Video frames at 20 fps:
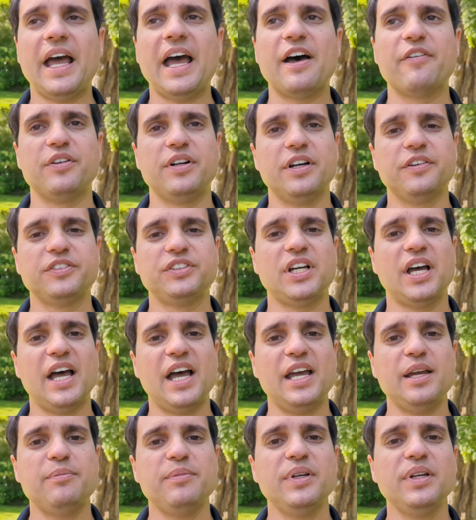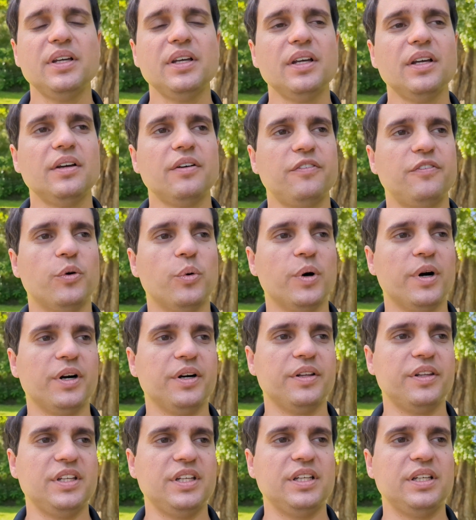have enough time
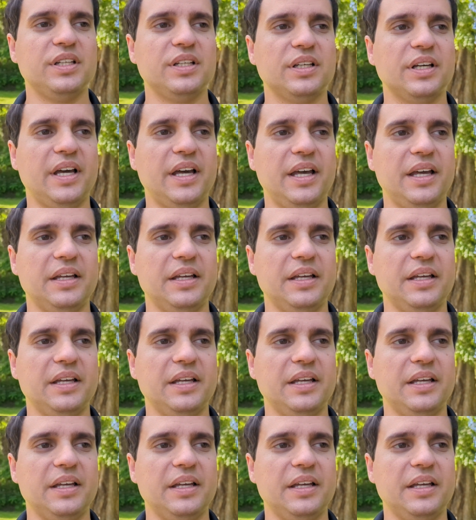for the